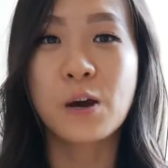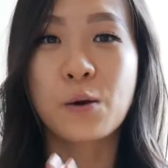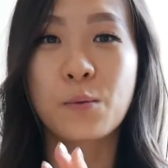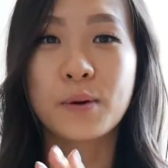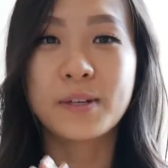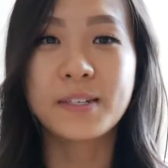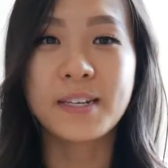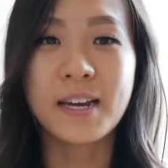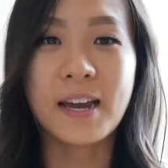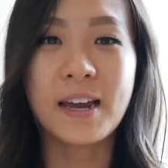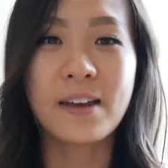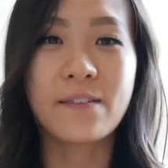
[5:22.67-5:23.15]

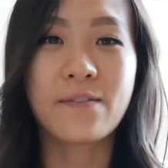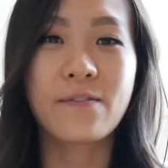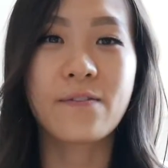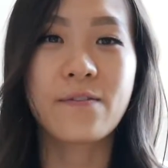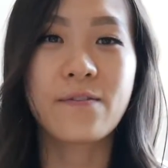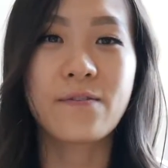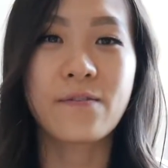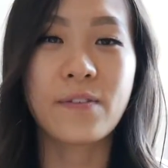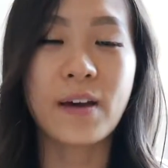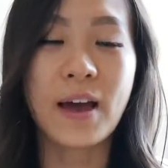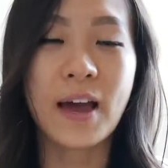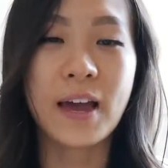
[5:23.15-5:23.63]
which
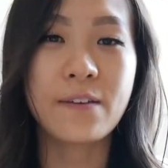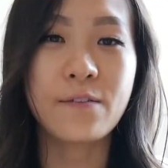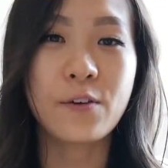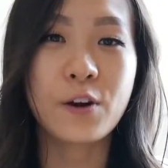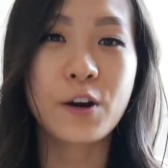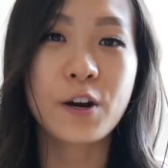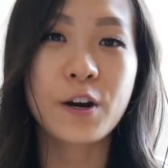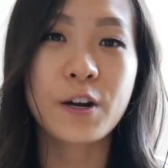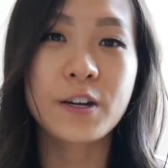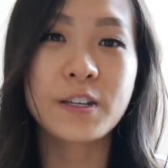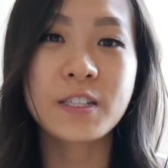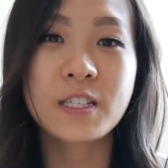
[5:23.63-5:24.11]
I've
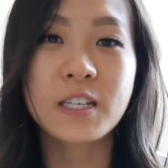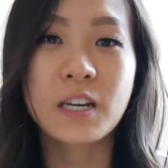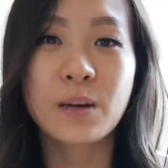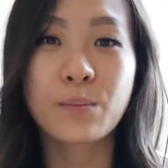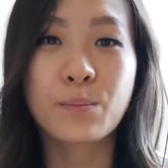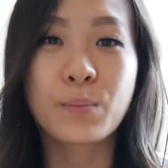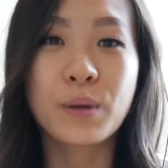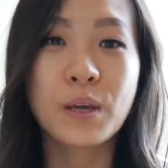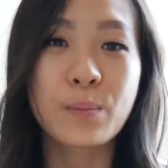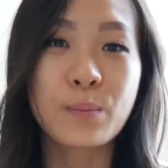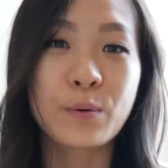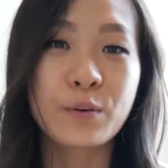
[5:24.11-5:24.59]
heard
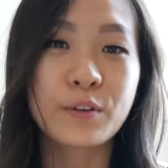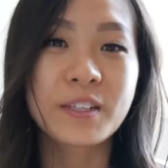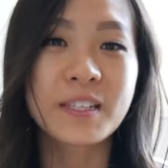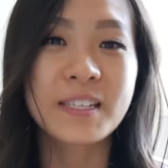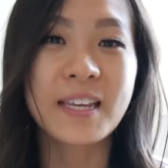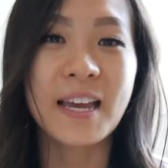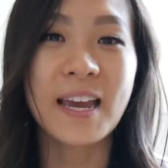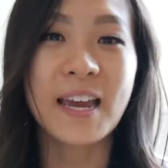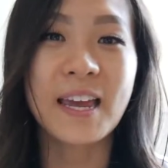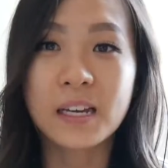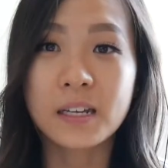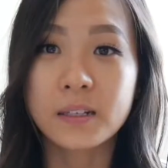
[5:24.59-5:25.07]
some people
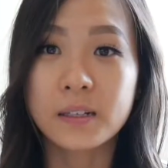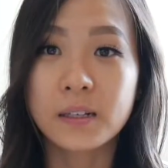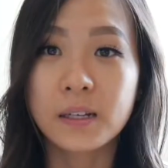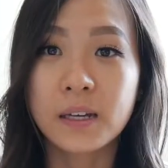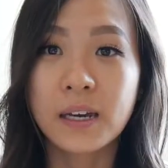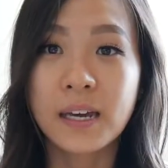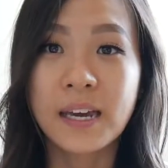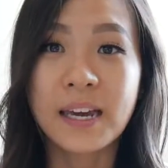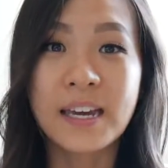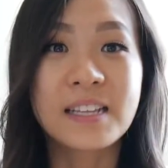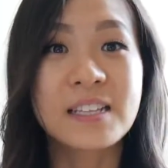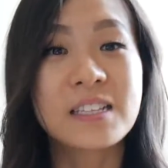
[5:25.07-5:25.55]
say
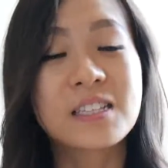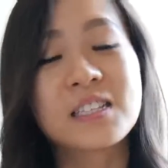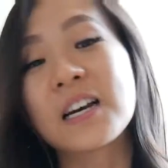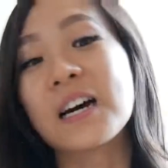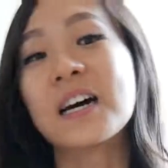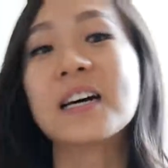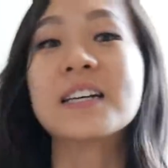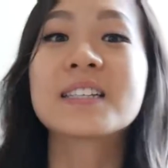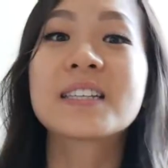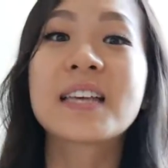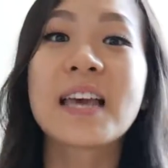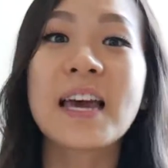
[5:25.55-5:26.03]
it
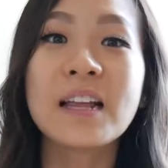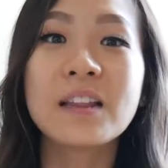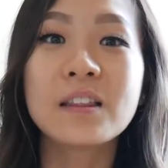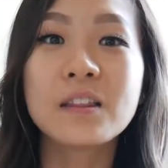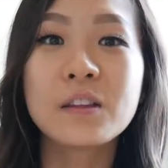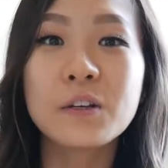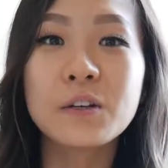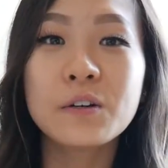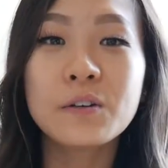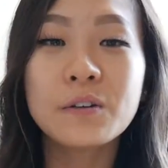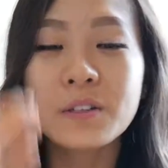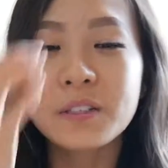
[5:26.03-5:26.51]
does get
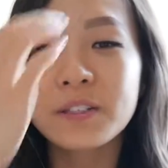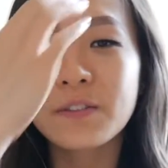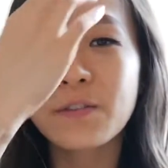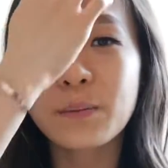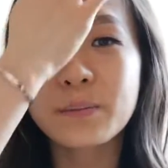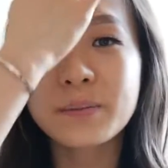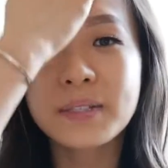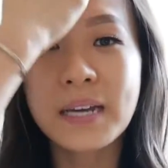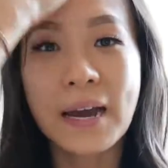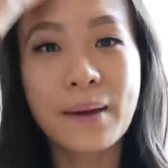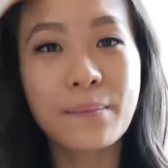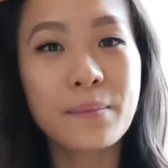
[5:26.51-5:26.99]
loose
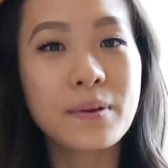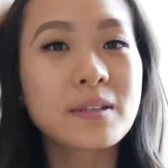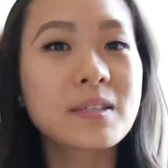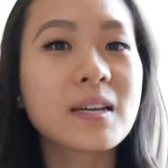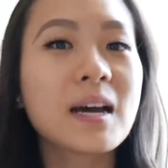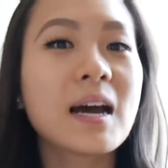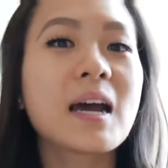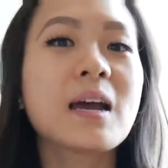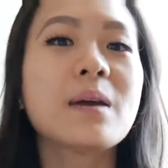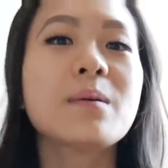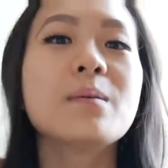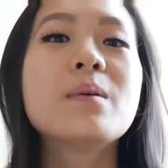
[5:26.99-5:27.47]
from time to
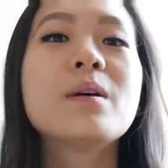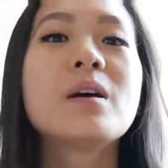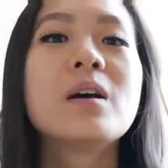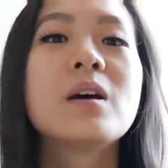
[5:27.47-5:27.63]
time,